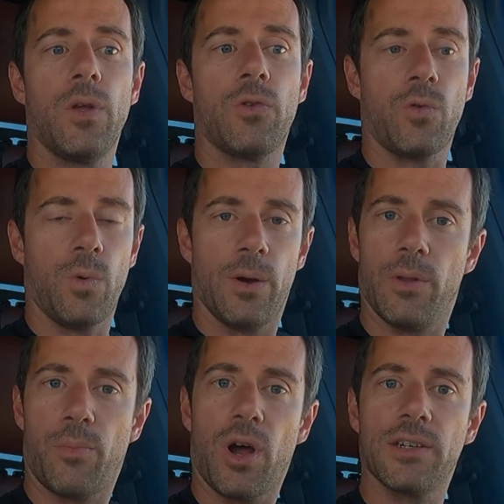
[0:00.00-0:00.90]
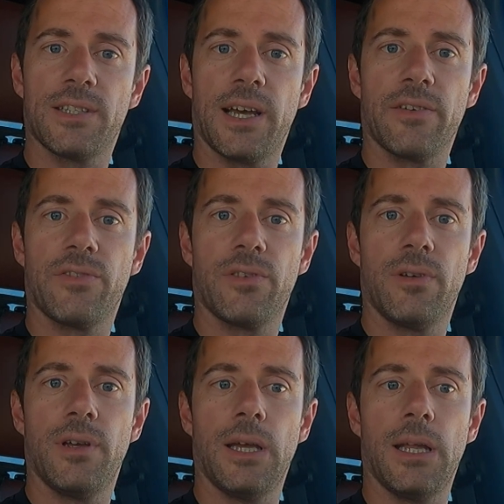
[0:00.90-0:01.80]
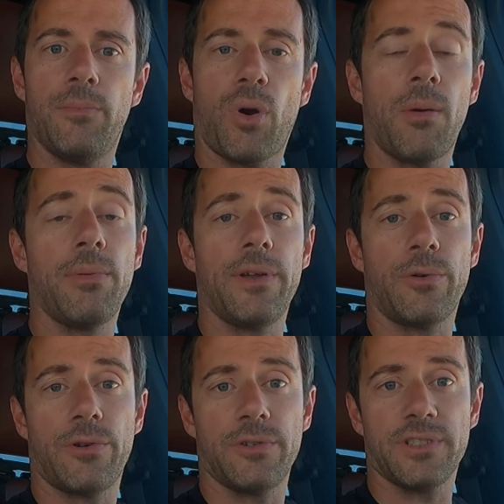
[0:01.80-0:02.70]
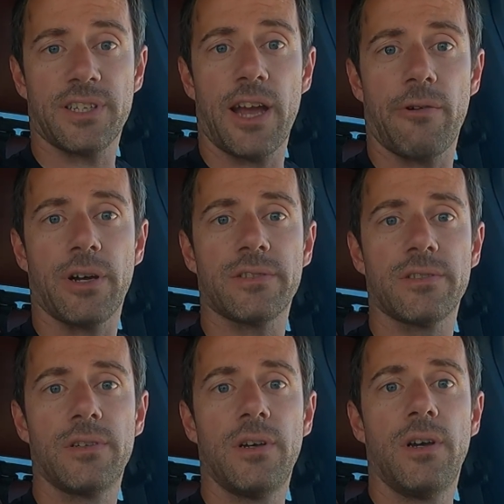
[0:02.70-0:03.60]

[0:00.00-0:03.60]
Throughout the process, and probably in order to scare us,